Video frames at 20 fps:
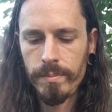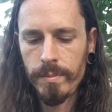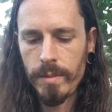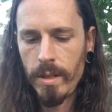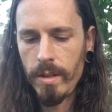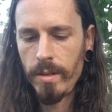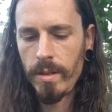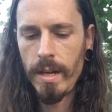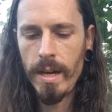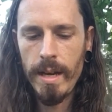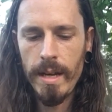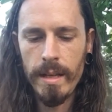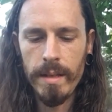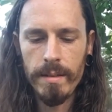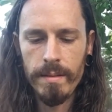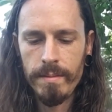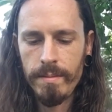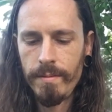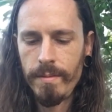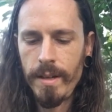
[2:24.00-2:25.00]
All right,
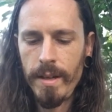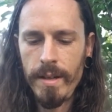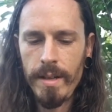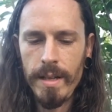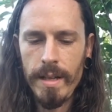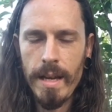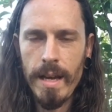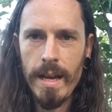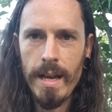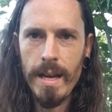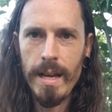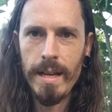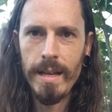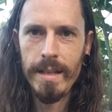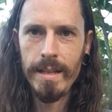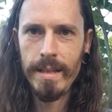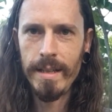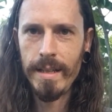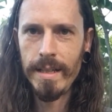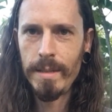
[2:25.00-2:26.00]
very
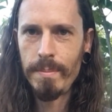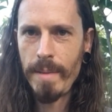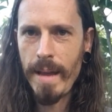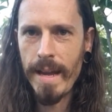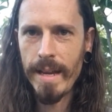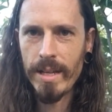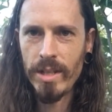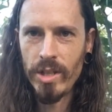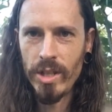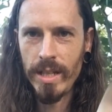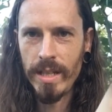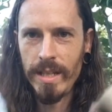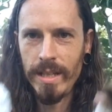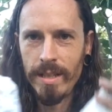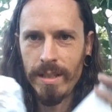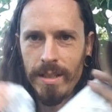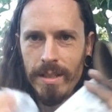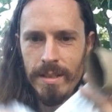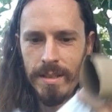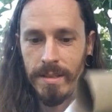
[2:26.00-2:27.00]
nice packaging
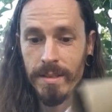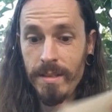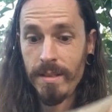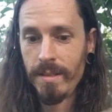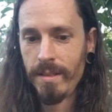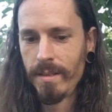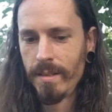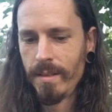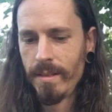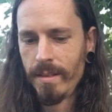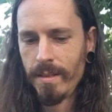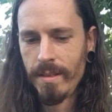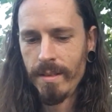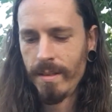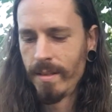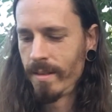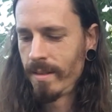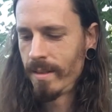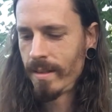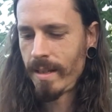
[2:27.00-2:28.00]
here.
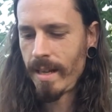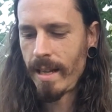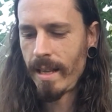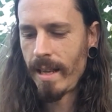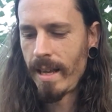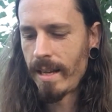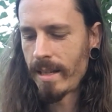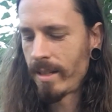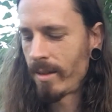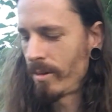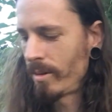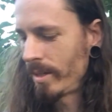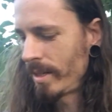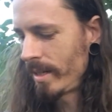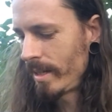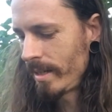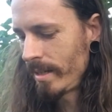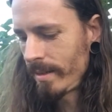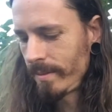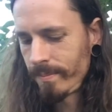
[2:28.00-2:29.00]
Got a lot going
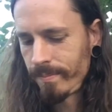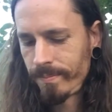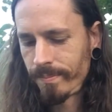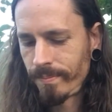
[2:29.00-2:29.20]
on.